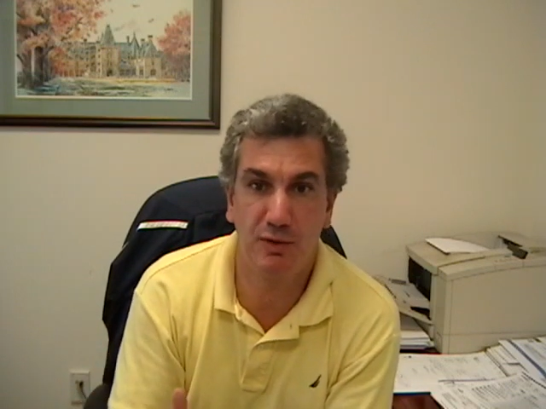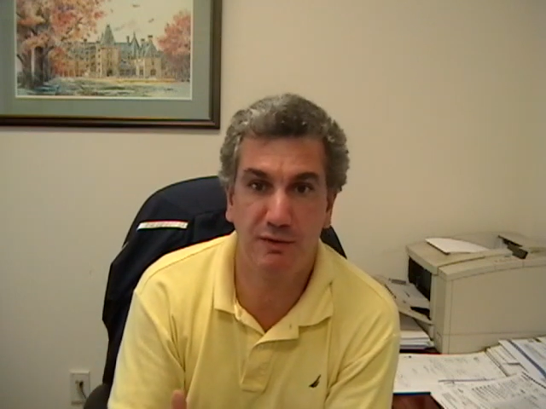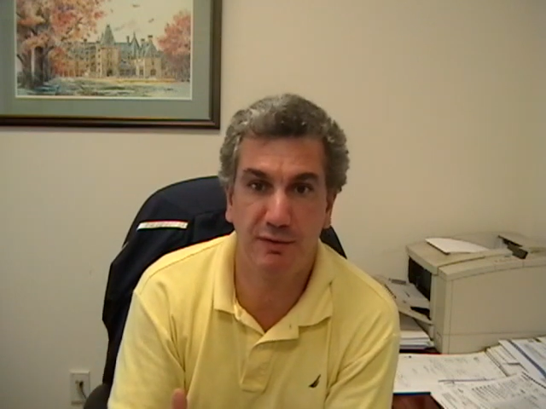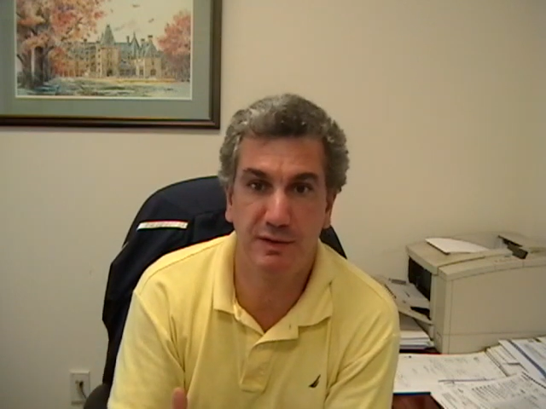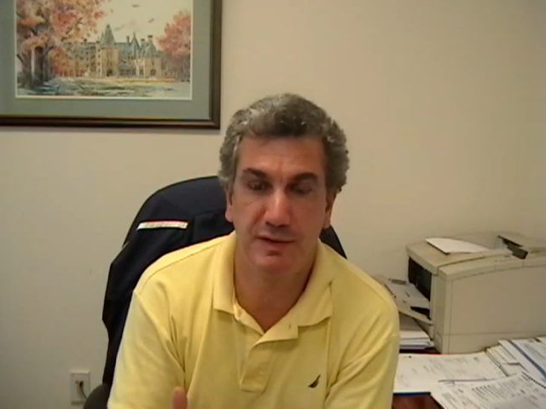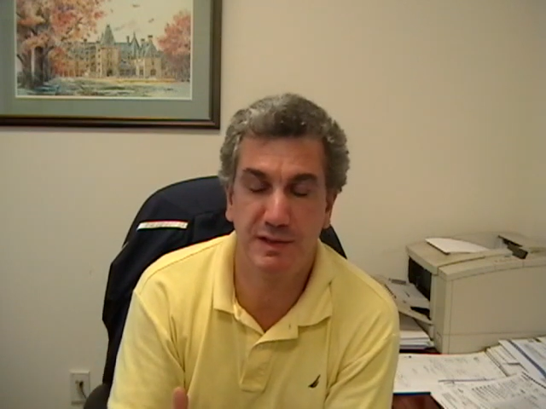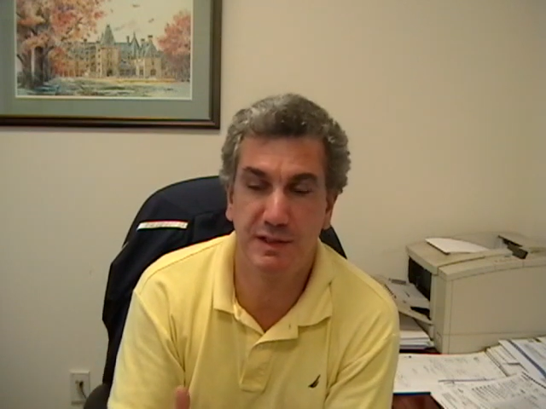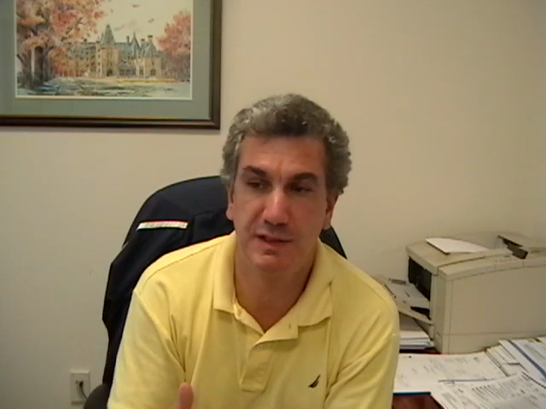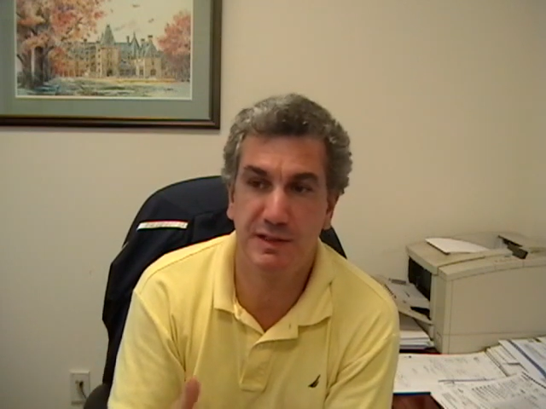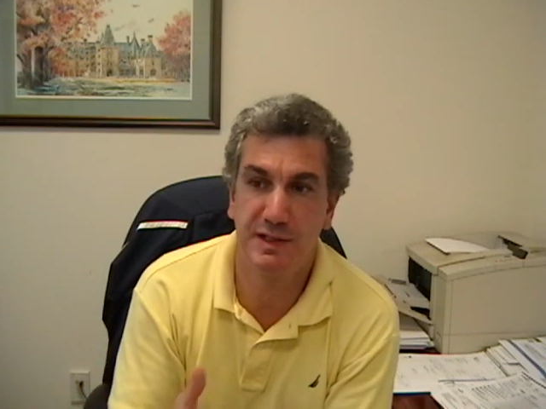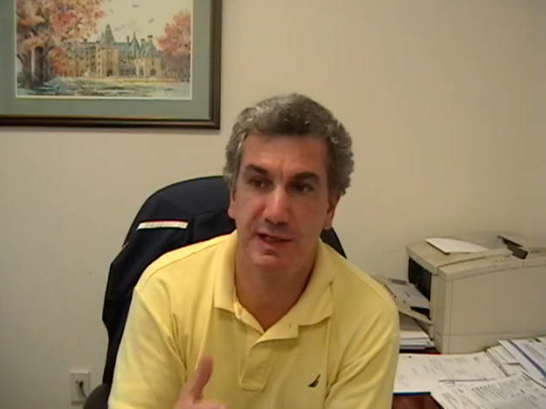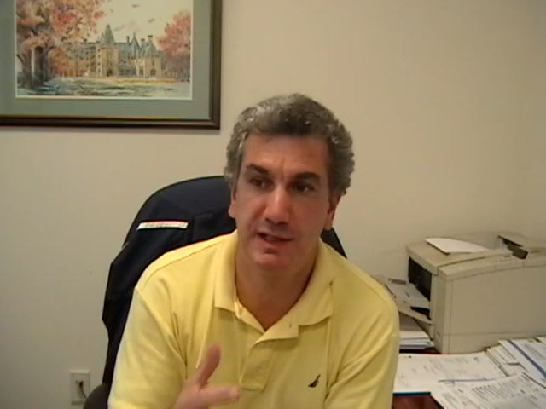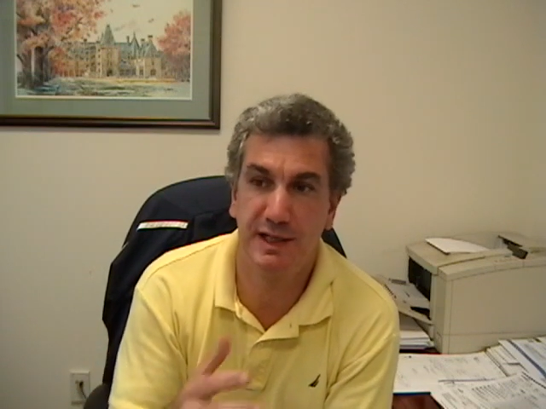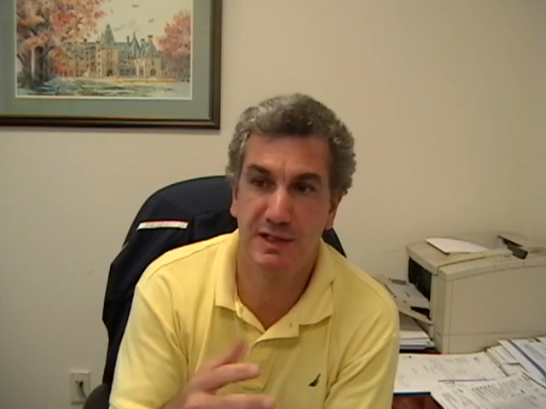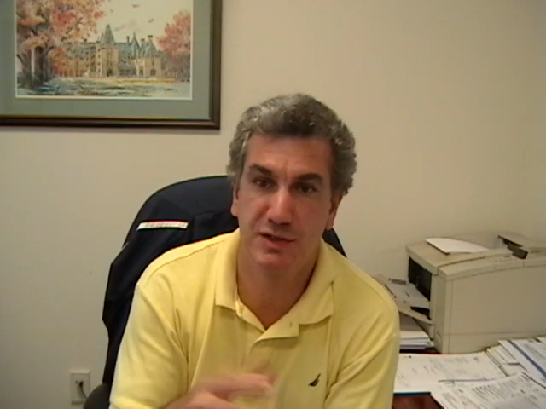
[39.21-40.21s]
for instance,
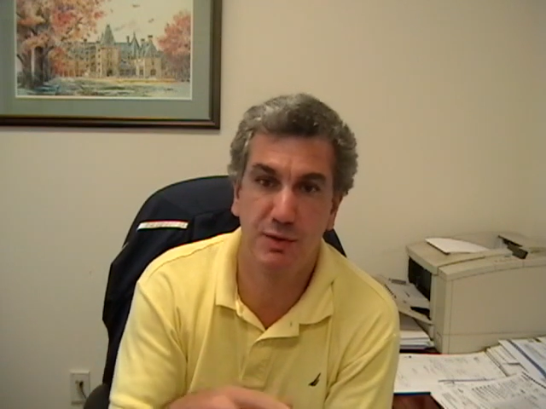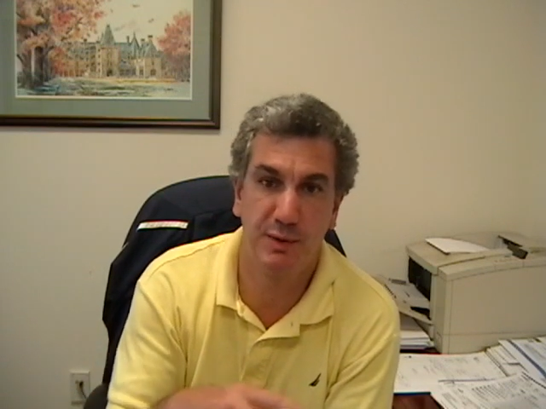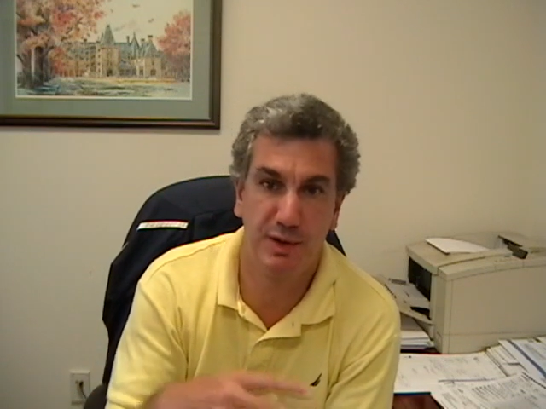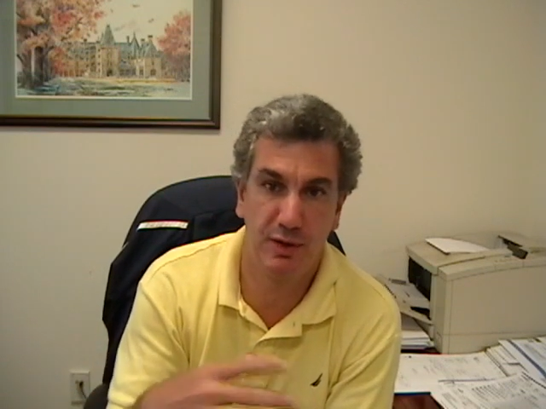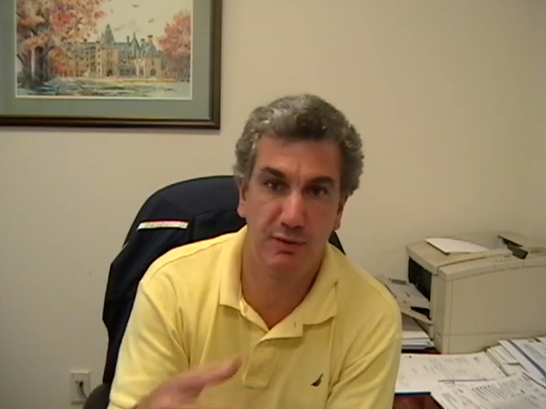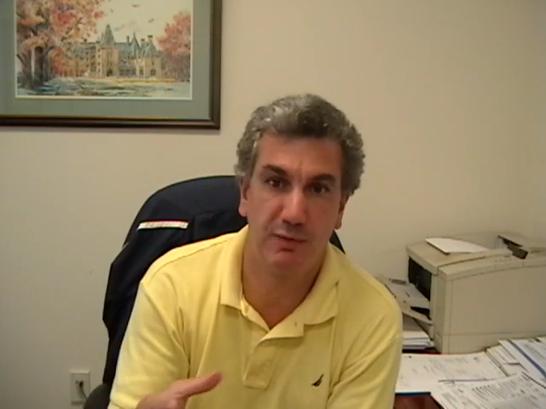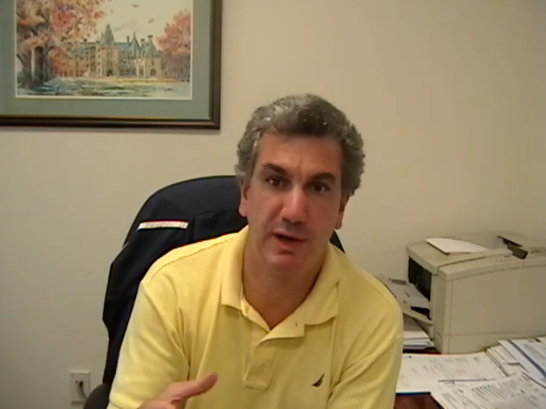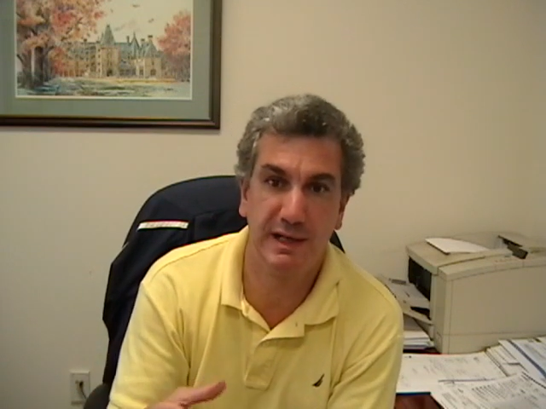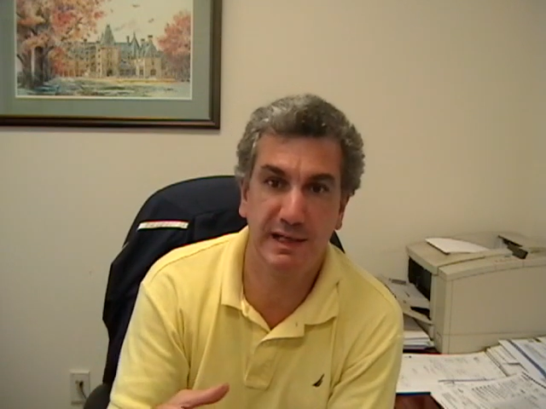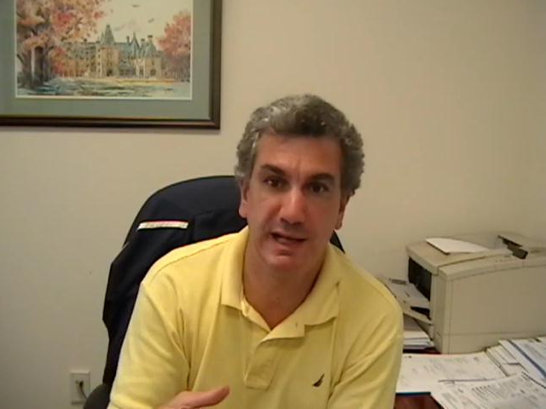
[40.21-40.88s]
and that's going on right